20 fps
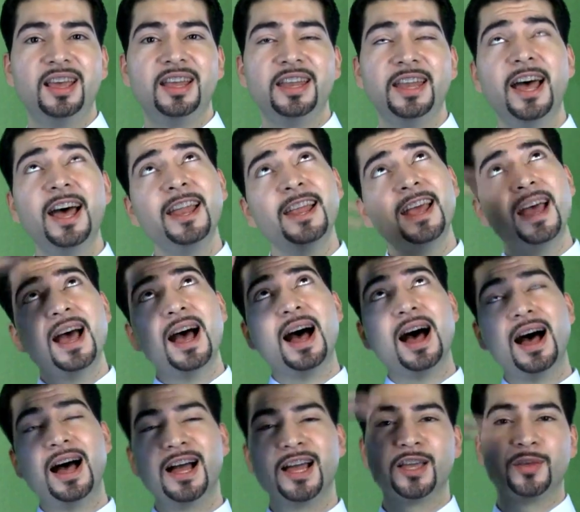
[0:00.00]
Not
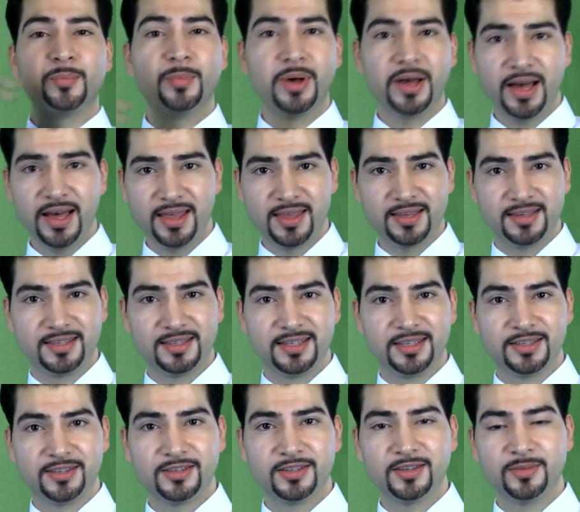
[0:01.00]

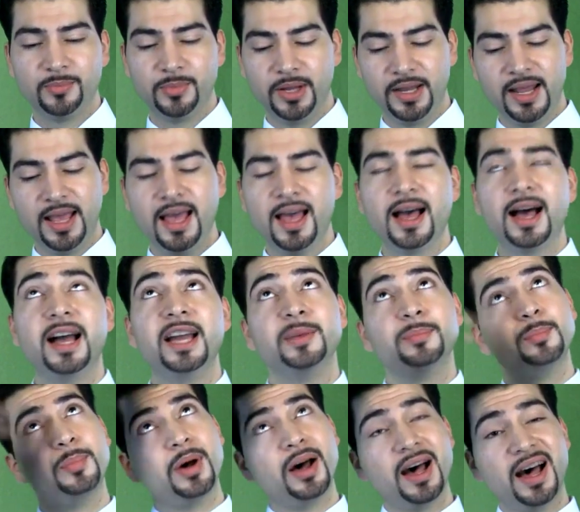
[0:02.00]
hypothesis, but
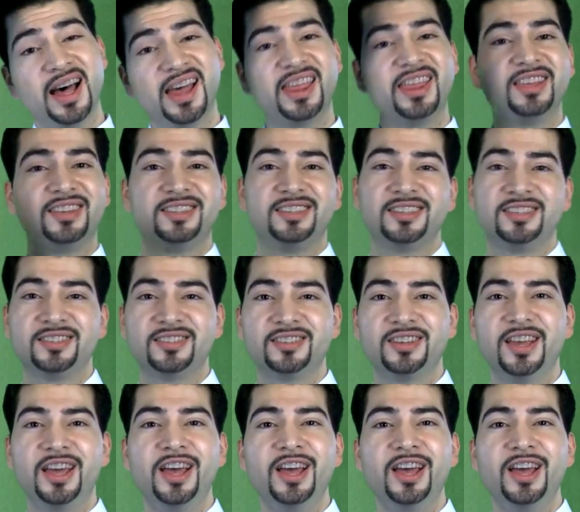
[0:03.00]
hypothesis.